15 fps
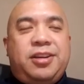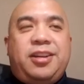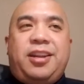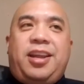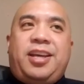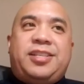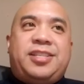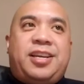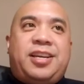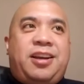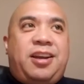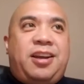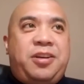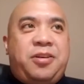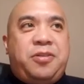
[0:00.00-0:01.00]
Next thing
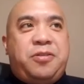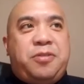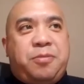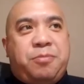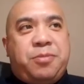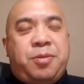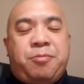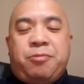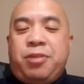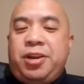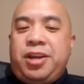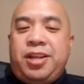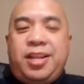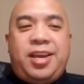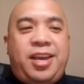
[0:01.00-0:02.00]
I know, I'm
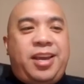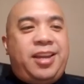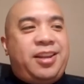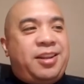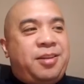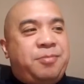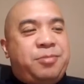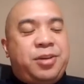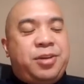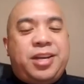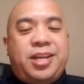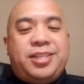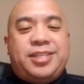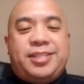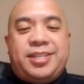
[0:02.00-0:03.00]
running late, and I'm looking
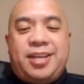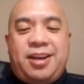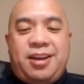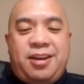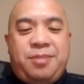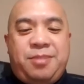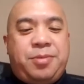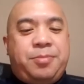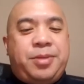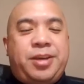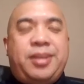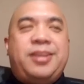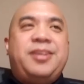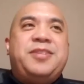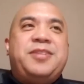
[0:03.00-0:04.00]
at the time. I'm like,
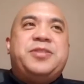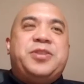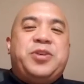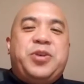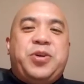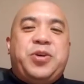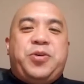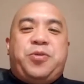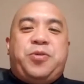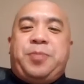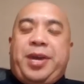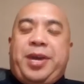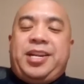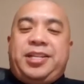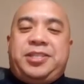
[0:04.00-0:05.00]
what am I
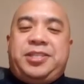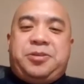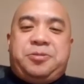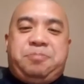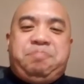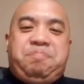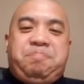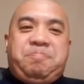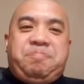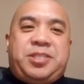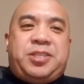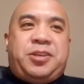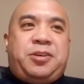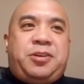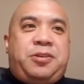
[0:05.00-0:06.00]
gonna do?
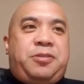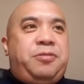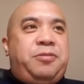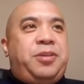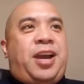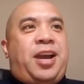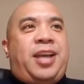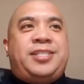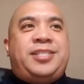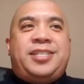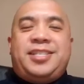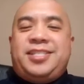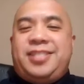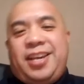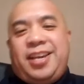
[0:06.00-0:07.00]
So I
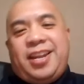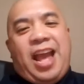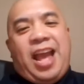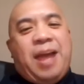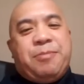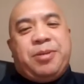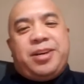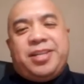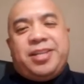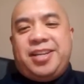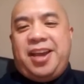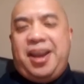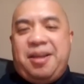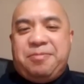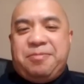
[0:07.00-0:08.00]
just did
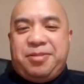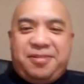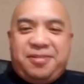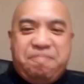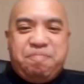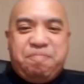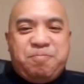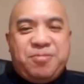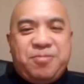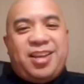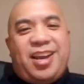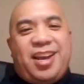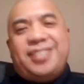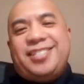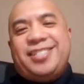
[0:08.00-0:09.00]
abacadabra.
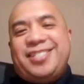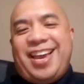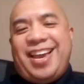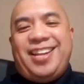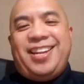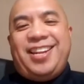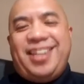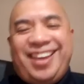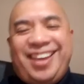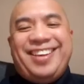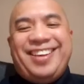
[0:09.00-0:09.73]
I just handed it.